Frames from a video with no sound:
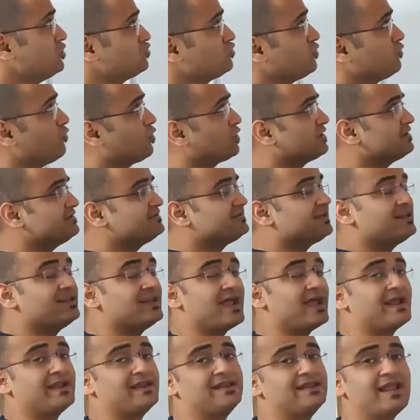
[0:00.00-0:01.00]
So what is a
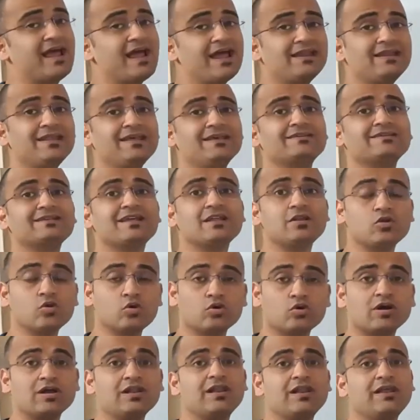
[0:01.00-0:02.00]
LAN? LAN is a
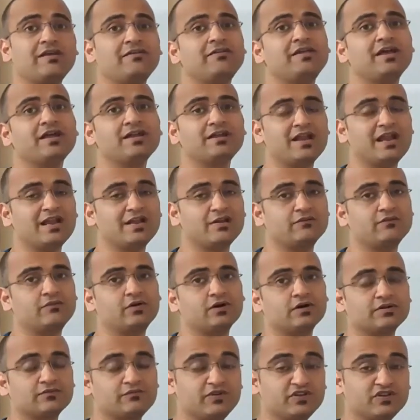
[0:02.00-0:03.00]
local area
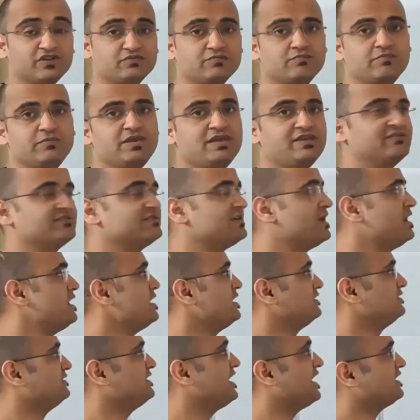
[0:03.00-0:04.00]
network, which means
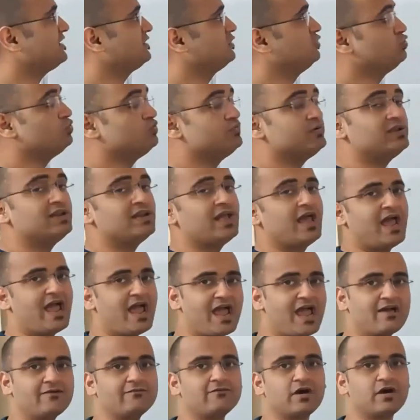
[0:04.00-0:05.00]
that you will
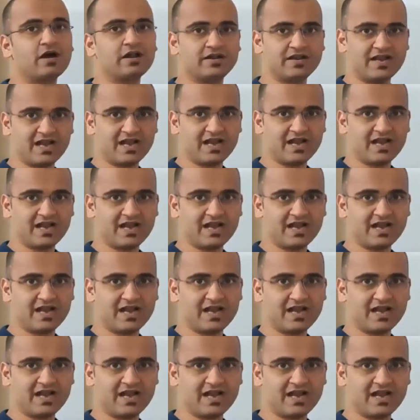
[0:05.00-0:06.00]
have a
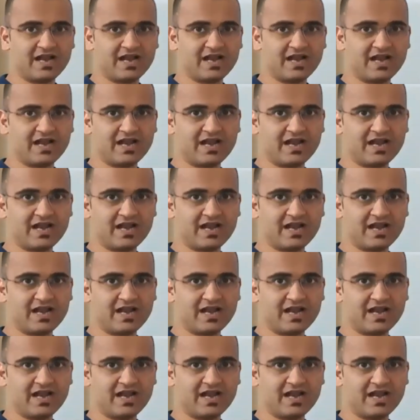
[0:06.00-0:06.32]
network, a